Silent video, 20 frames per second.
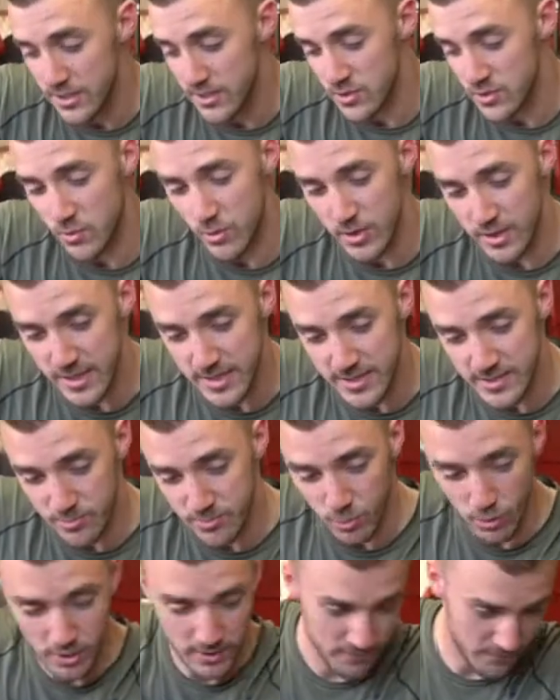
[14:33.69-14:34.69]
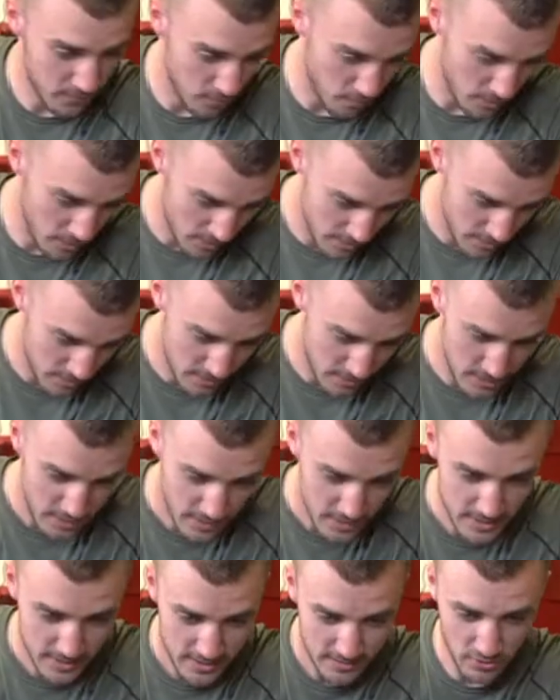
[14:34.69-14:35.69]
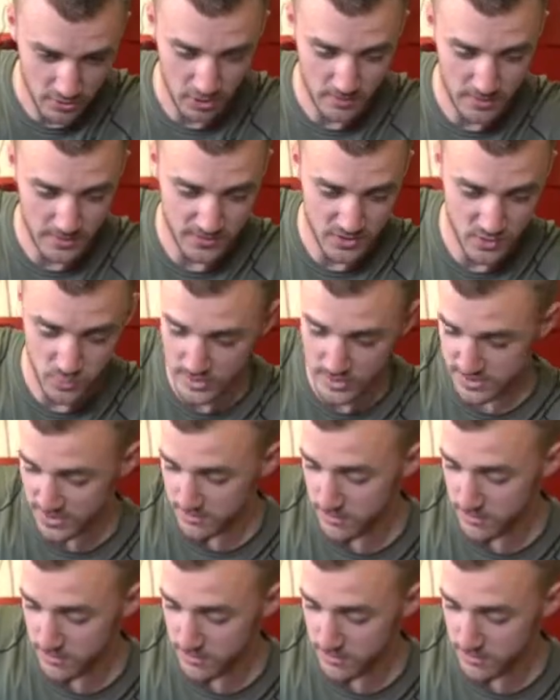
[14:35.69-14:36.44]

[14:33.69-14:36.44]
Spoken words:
to where these are pointed forward. Give it a little bit of a twisting